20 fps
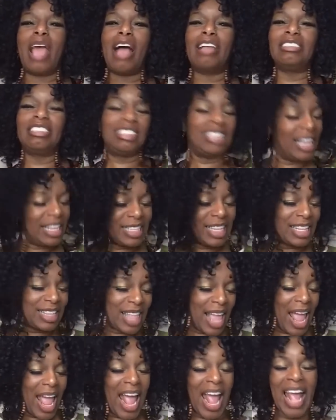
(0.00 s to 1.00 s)
Y'all did the
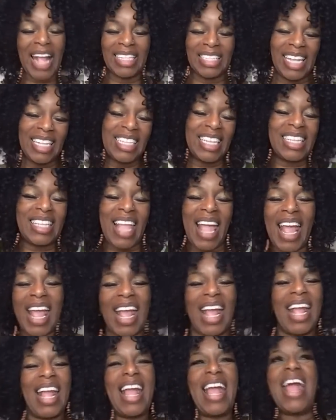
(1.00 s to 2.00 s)
thing. Hey,
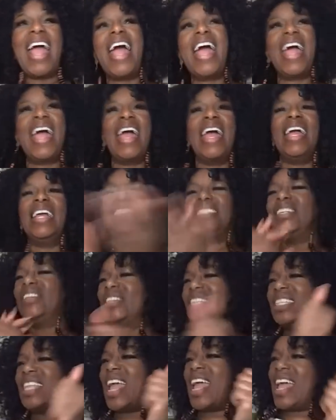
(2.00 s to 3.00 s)

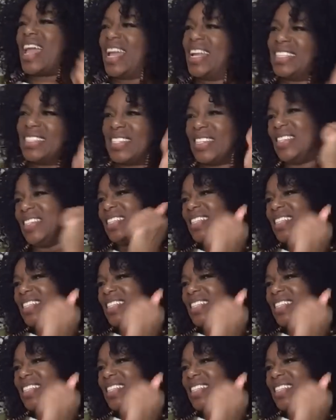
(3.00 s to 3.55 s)
do the thing.